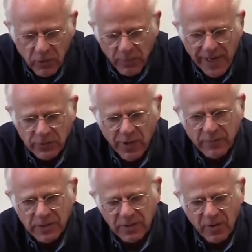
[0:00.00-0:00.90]
to go back to
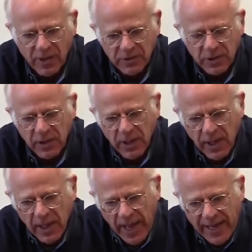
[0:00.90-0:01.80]
our epistemology,
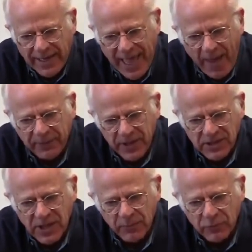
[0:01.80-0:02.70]
a
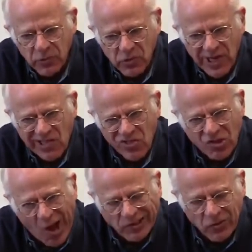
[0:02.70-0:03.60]
capitalist can produce a
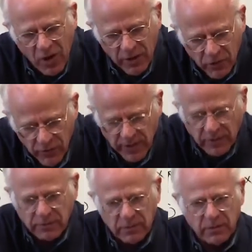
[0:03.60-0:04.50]
thought
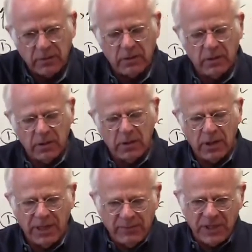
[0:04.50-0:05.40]
concrete,
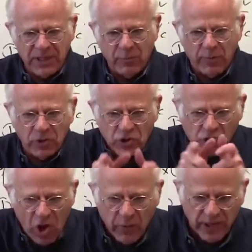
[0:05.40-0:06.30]
at any particular moment,
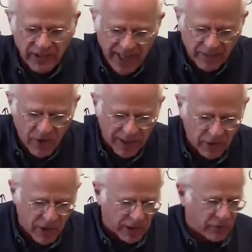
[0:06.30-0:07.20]
showing in that
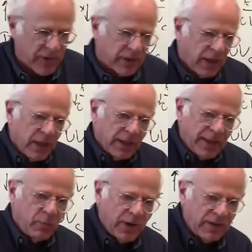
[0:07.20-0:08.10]
thought concrete
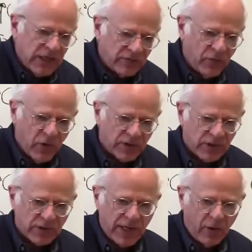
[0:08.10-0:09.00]
that one of these
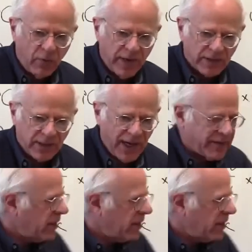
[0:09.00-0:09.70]
forces outweighs the